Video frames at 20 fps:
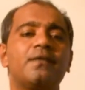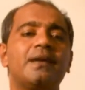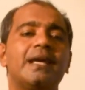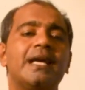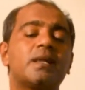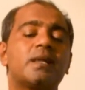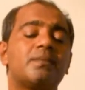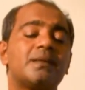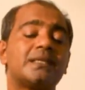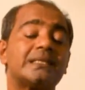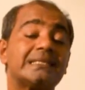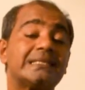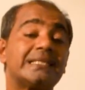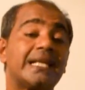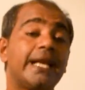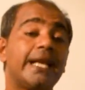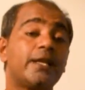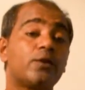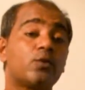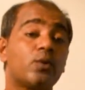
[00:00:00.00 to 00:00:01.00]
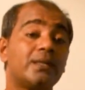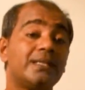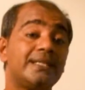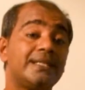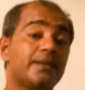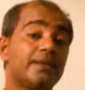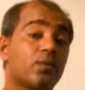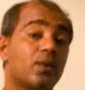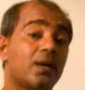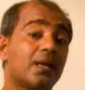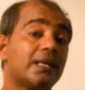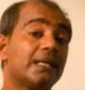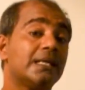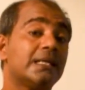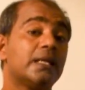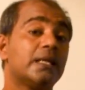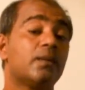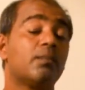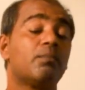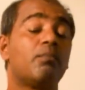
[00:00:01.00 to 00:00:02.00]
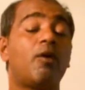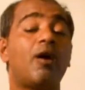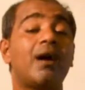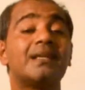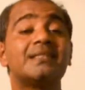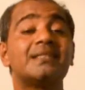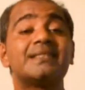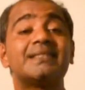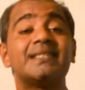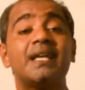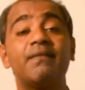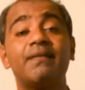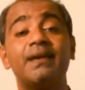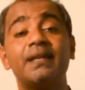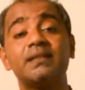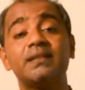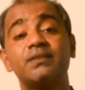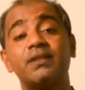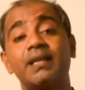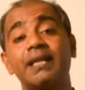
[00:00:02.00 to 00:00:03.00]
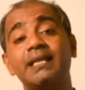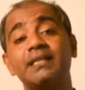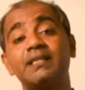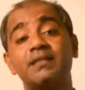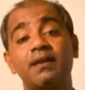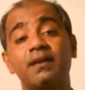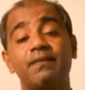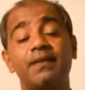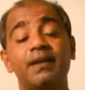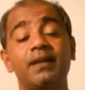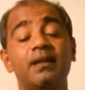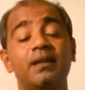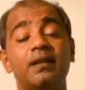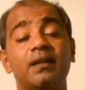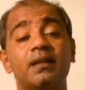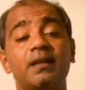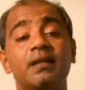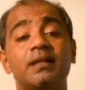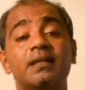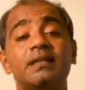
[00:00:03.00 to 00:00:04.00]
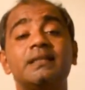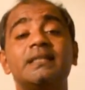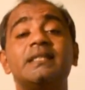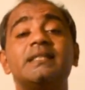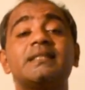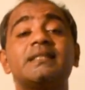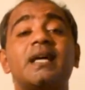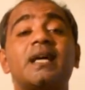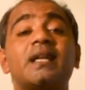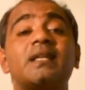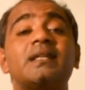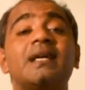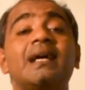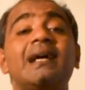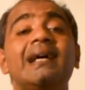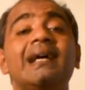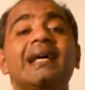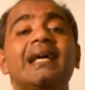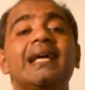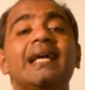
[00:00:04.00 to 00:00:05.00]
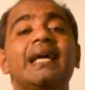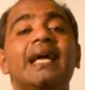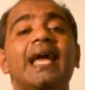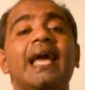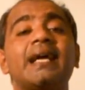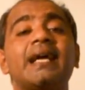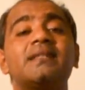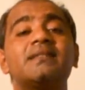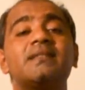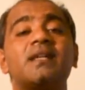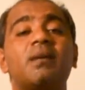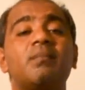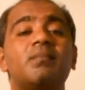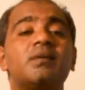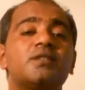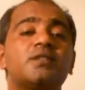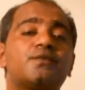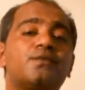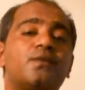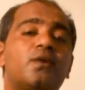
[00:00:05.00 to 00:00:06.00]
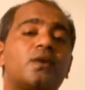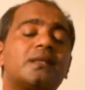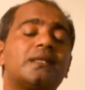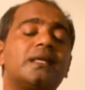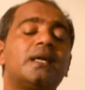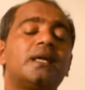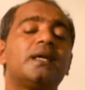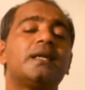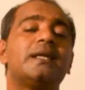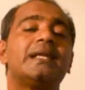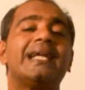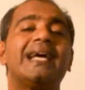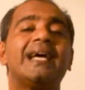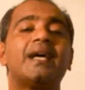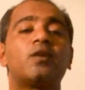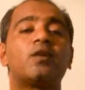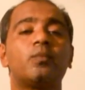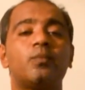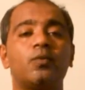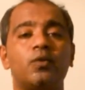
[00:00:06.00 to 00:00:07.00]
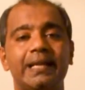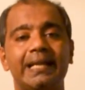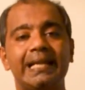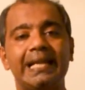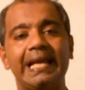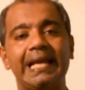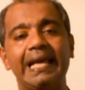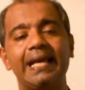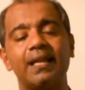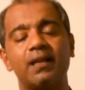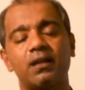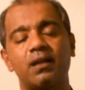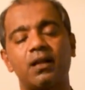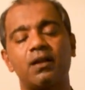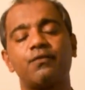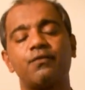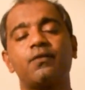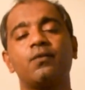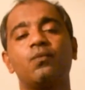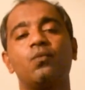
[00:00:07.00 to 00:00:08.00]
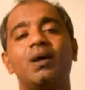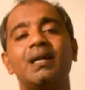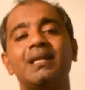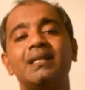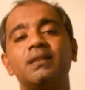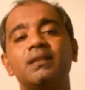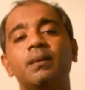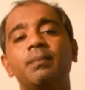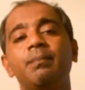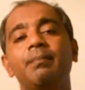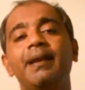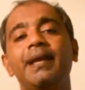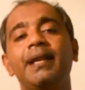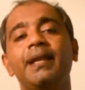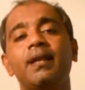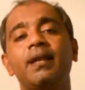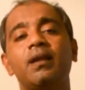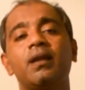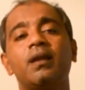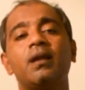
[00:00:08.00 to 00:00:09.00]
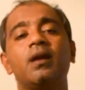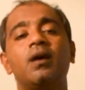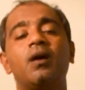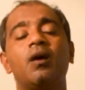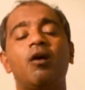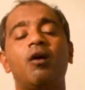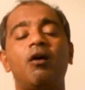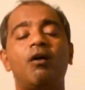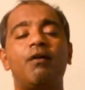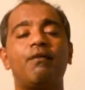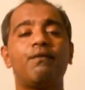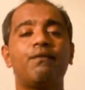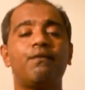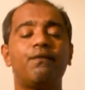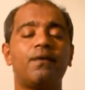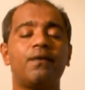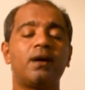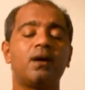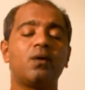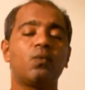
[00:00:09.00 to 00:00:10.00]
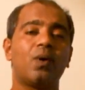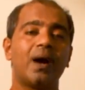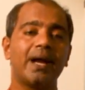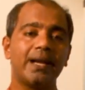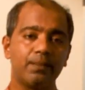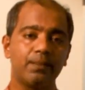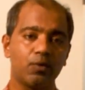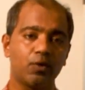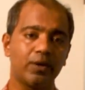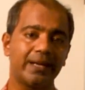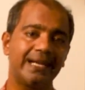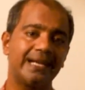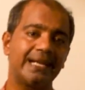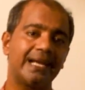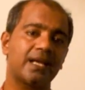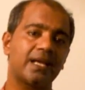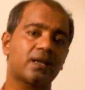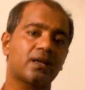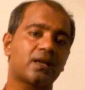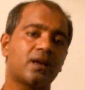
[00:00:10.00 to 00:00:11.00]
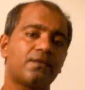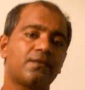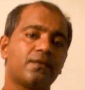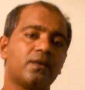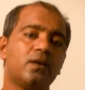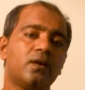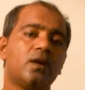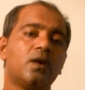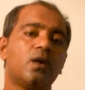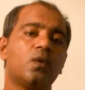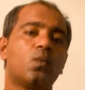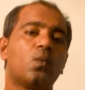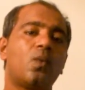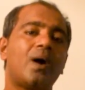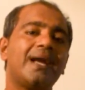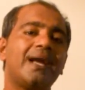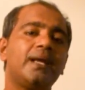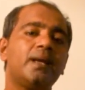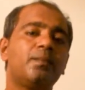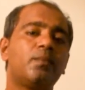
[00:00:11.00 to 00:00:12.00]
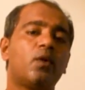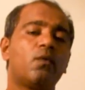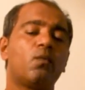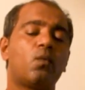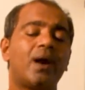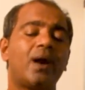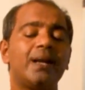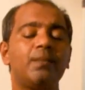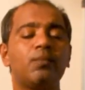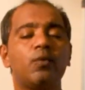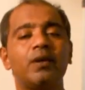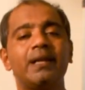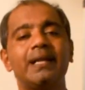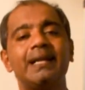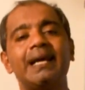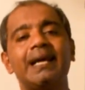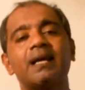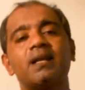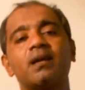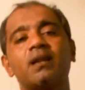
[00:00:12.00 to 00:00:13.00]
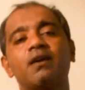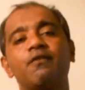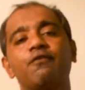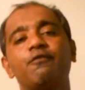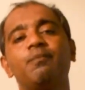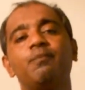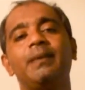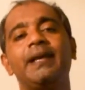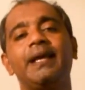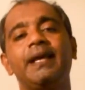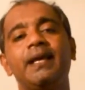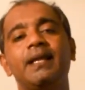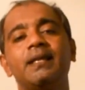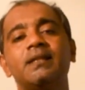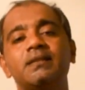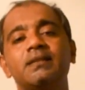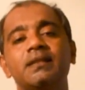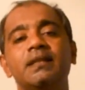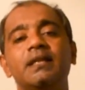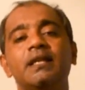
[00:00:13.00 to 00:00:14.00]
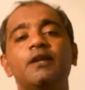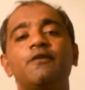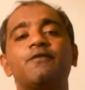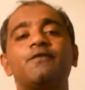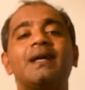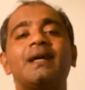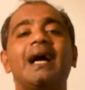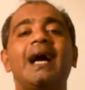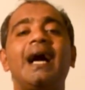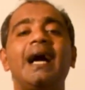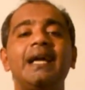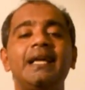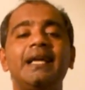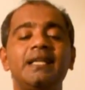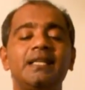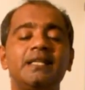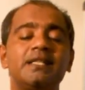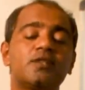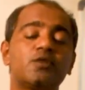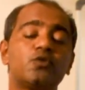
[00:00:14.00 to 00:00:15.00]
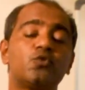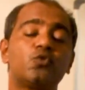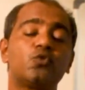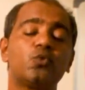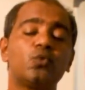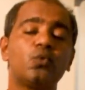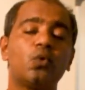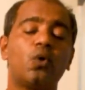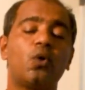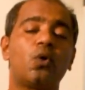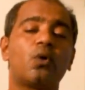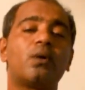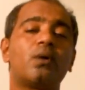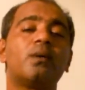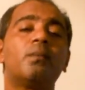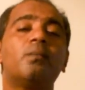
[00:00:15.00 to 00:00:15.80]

Airbus 321, Boeing 737. These are the examples for the narrow-bodied aircraft. What is the meaning of wide-bodied aircraft? Wide-bodied aircraft means if the aisle is 2 or